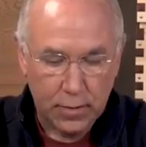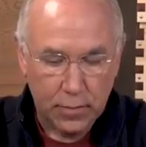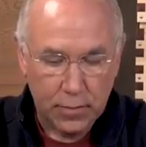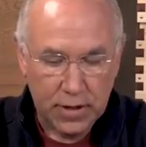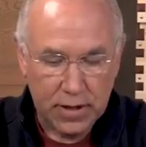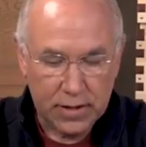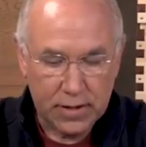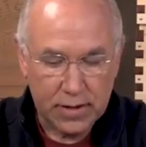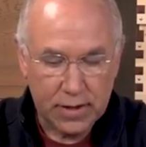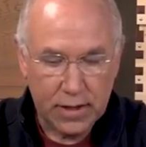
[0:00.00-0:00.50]

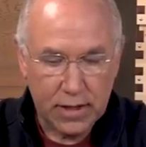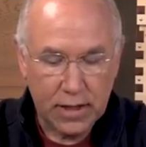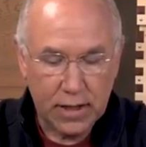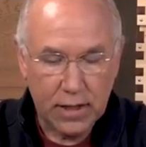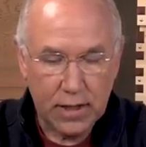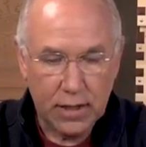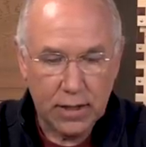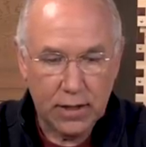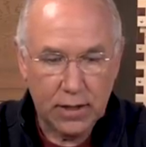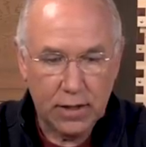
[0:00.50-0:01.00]
But
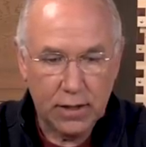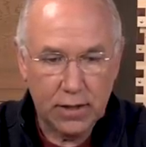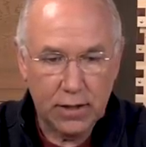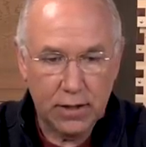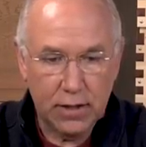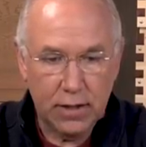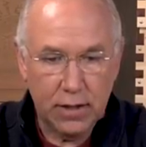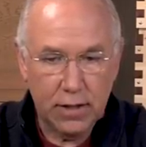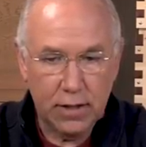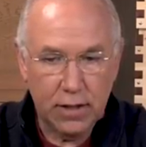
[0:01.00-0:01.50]
uh,
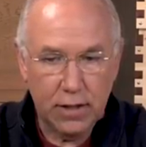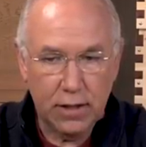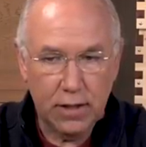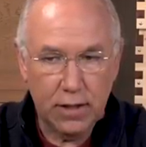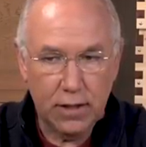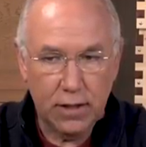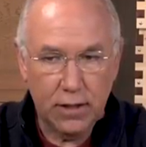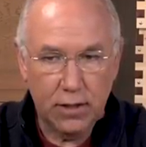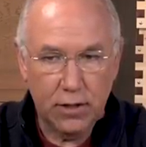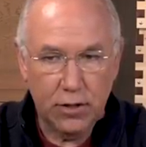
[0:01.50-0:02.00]

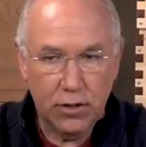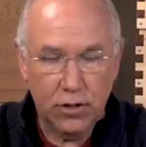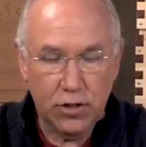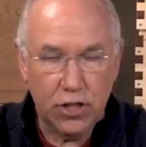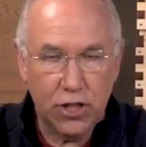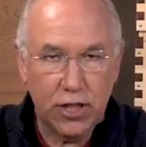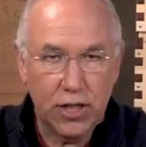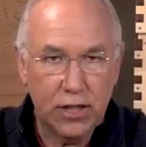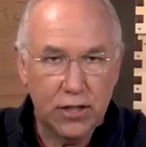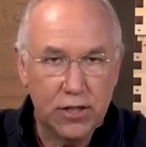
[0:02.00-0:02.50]
you
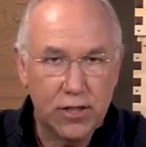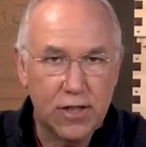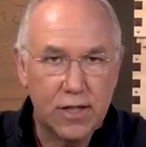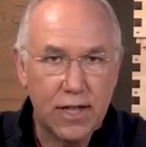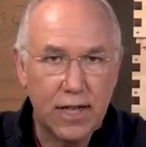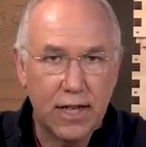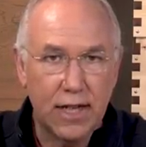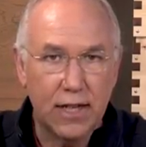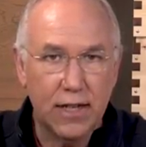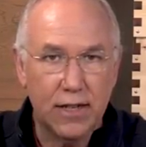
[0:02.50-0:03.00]
should
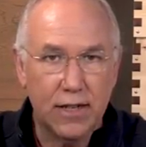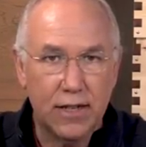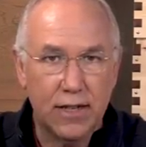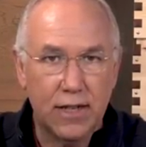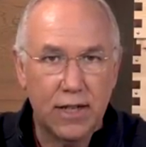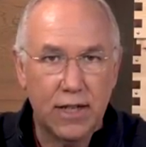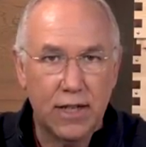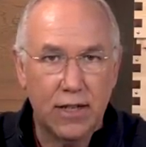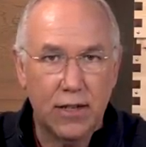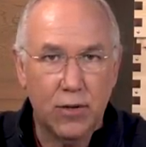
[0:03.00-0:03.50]
understand
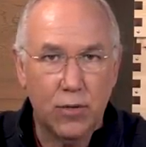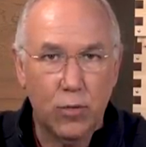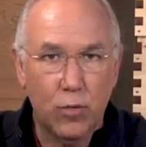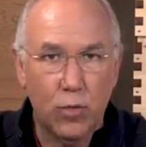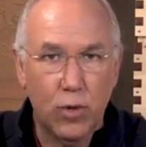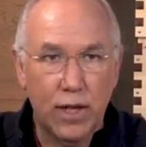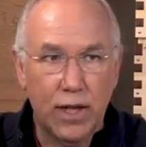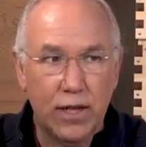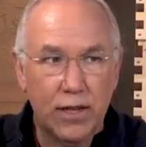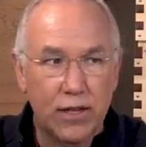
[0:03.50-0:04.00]
uh,
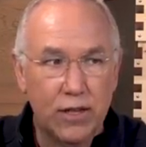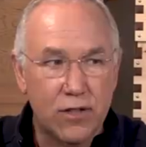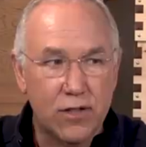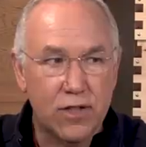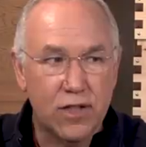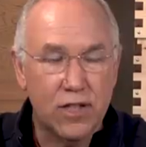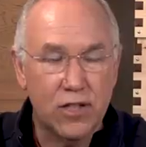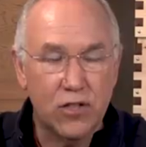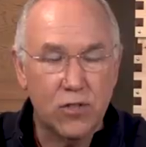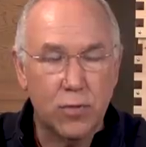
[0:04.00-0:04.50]
when
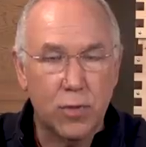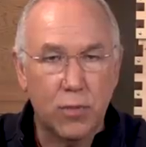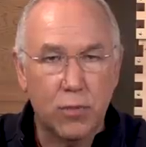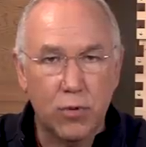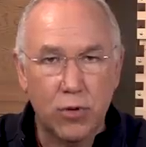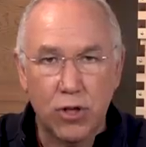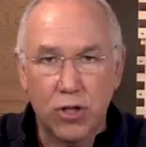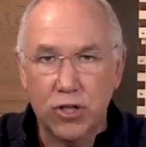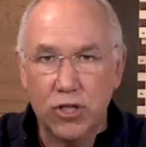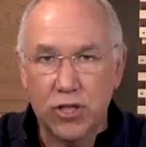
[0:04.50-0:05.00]
there's a
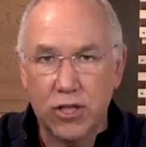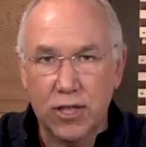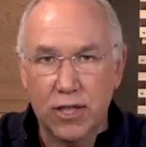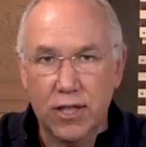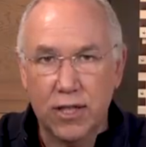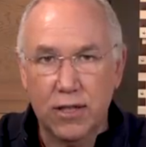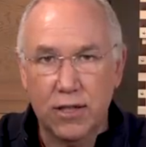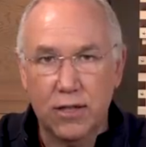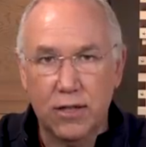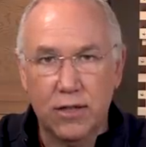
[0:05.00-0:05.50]

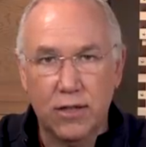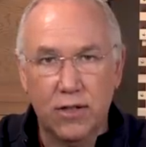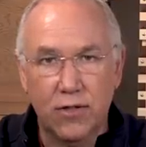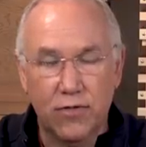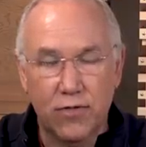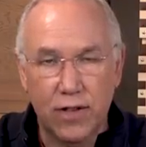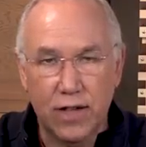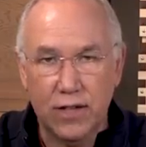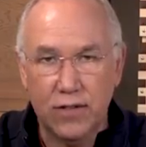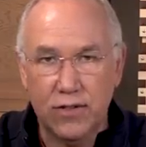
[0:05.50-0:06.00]
disproportionate
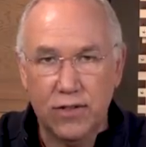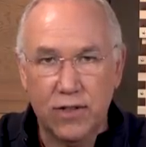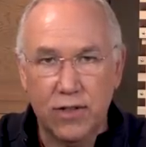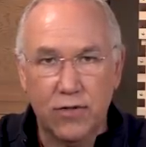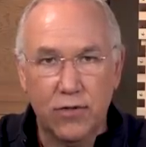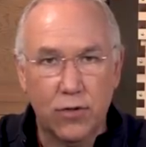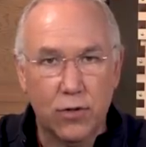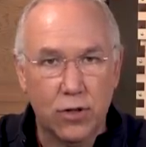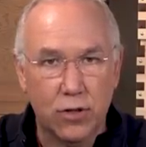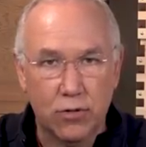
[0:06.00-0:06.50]

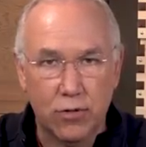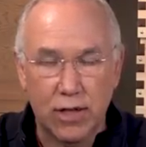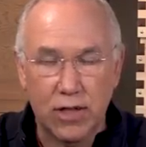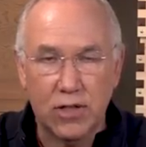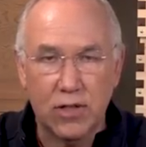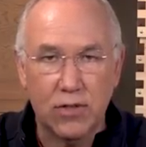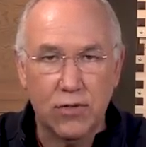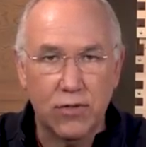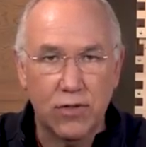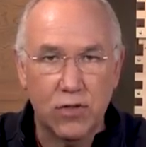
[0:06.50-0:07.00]
defensive or
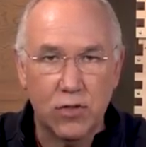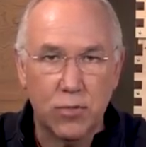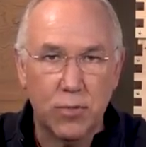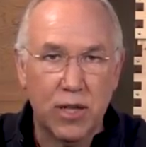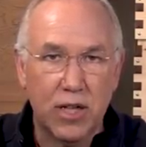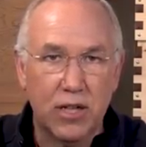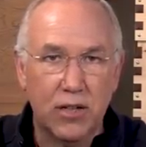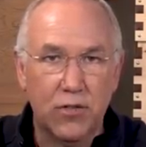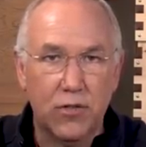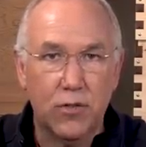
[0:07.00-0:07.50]
aggressive
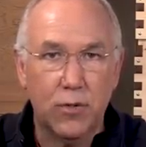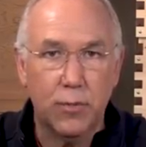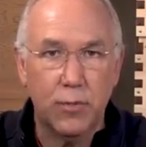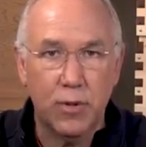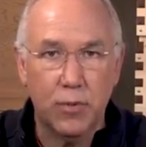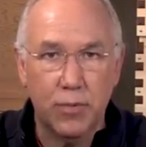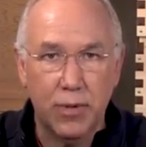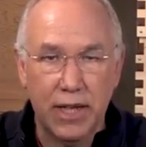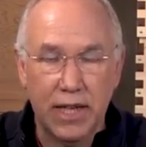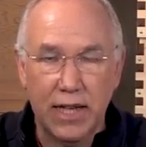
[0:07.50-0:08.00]
response from
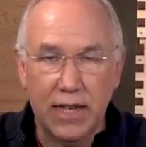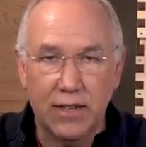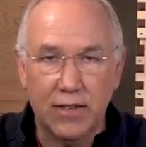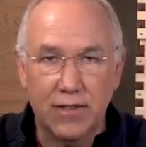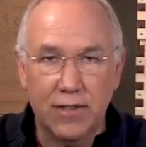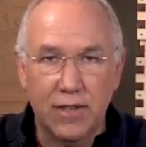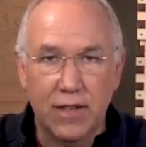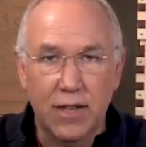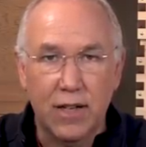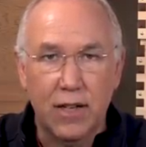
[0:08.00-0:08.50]
your
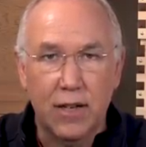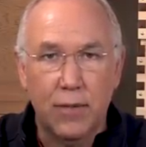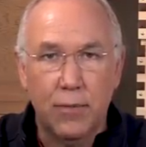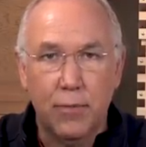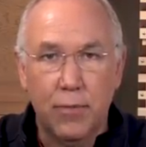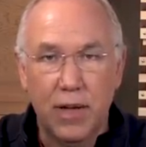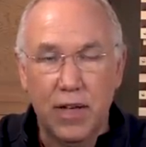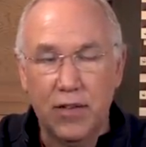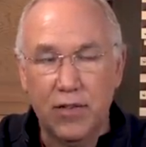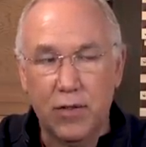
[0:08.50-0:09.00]
bees
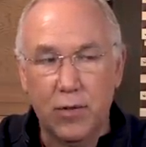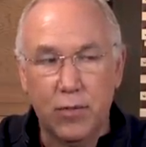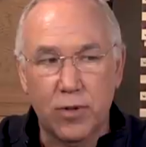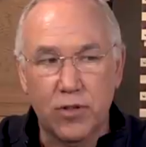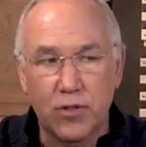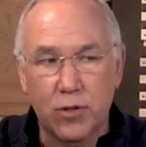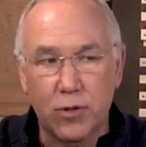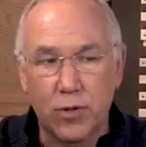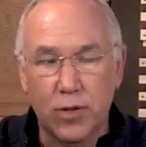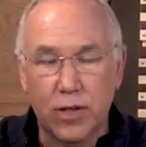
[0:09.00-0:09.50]
based on
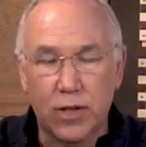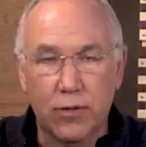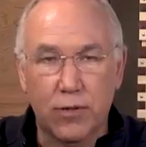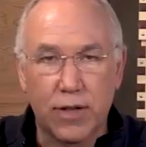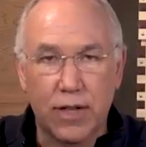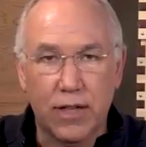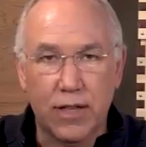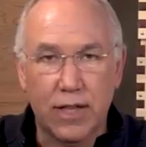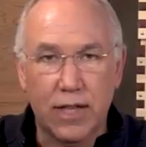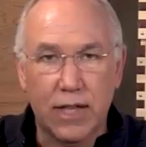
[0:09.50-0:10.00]
what's going
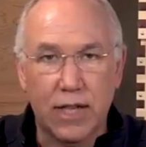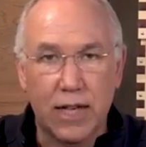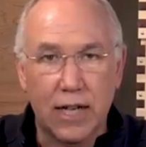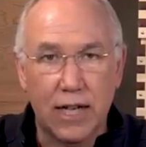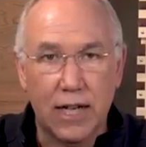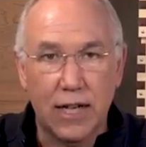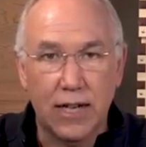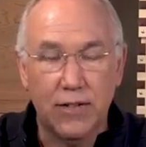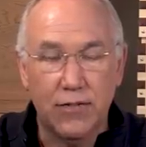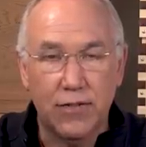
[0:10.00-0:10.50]
around that
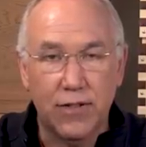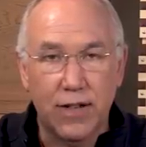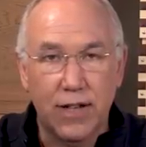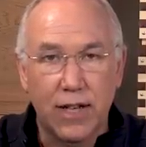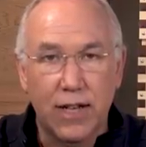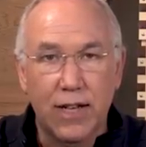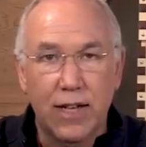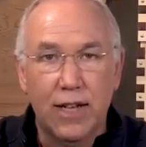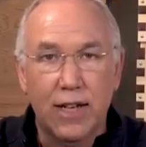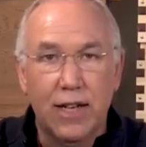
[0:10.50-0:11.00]
hive.
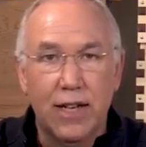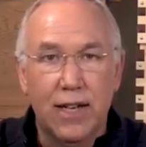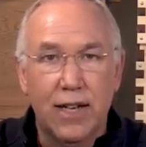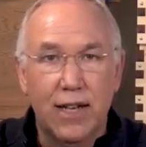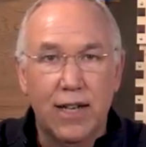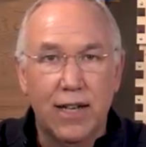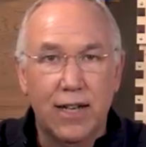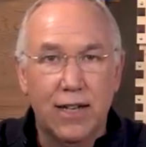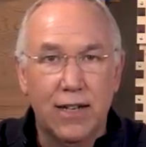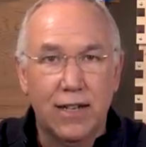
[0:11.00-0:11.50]

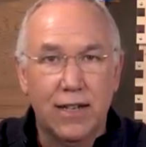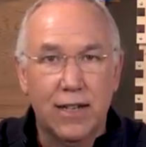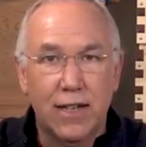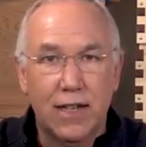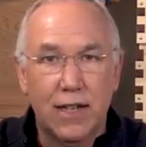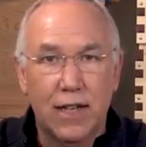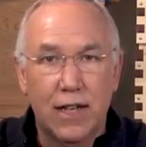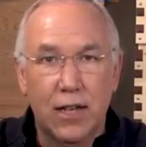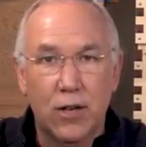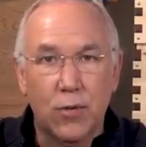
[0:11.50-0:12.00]
And
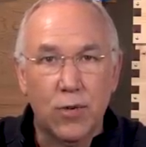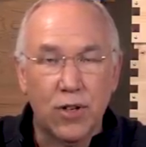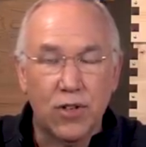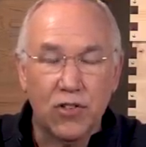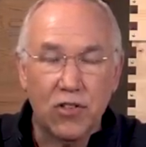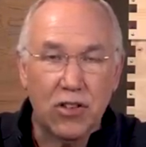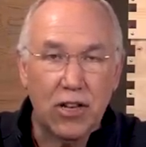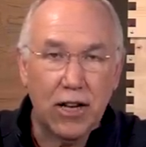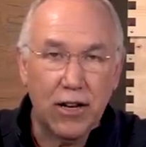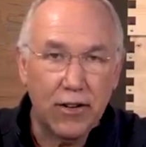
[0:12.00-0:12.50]
uh, I don't want to
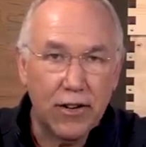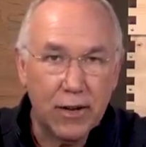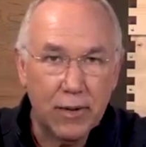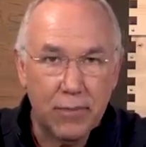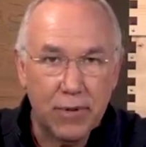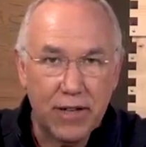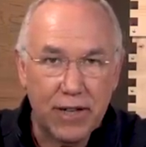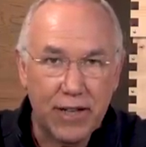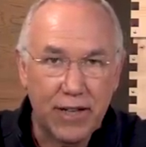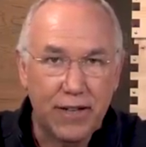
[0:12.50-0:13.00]
scare
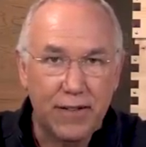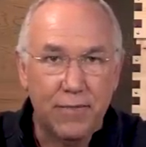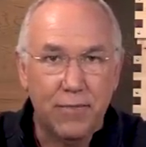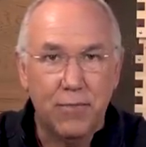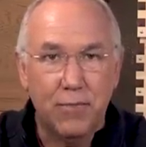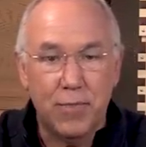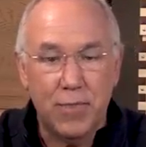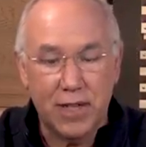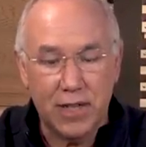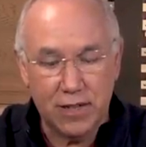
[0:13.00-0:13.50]
anybody,
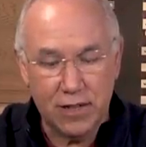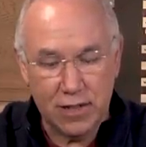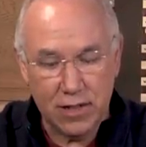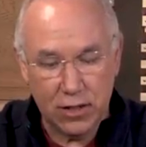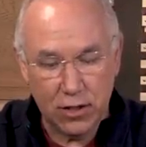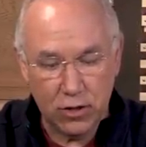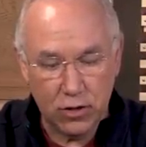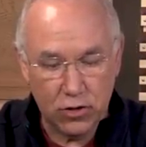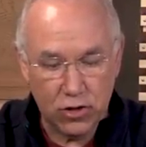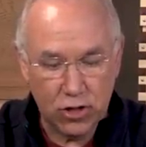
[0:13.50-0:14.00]
but
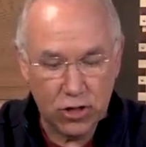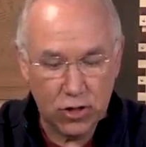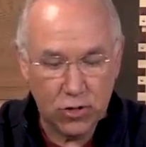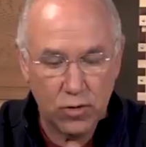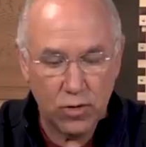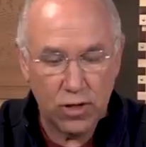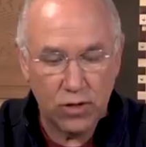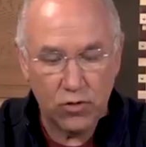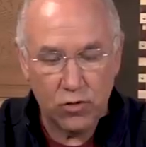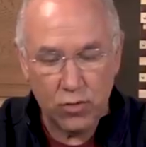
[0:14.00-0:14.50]
uh, you
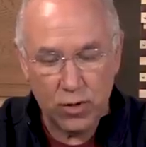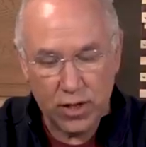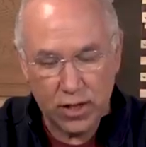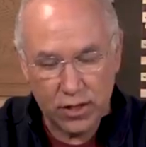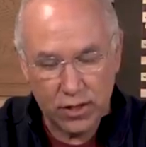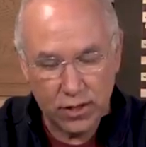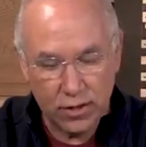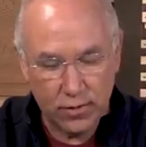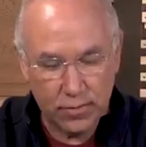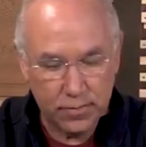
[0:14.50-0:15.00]
should. Here's what
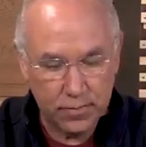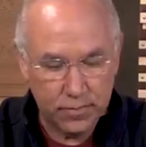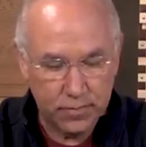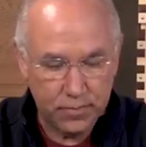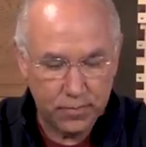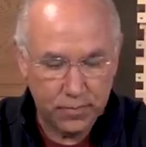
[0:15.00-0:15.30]
I'll do.